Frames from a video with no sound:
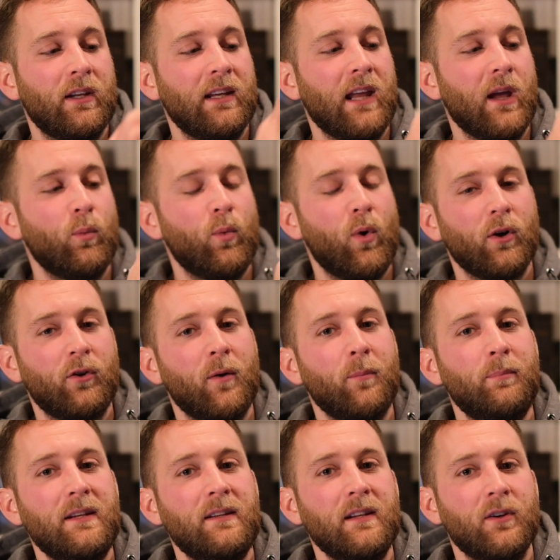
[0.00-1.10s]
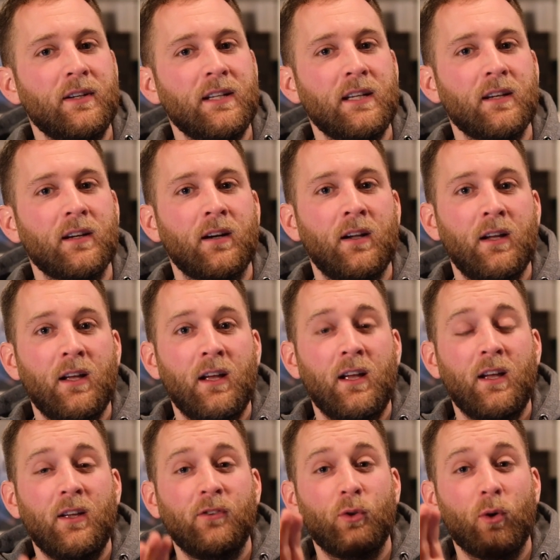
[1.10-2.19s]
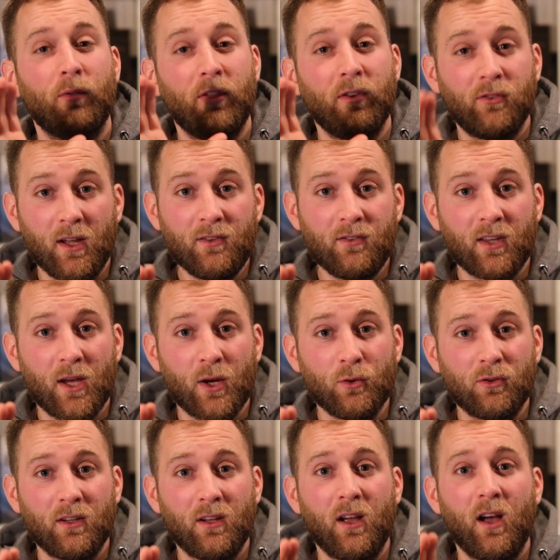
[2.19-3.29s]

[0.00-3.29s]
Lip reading: going to get water beading on here. So if the sun's out,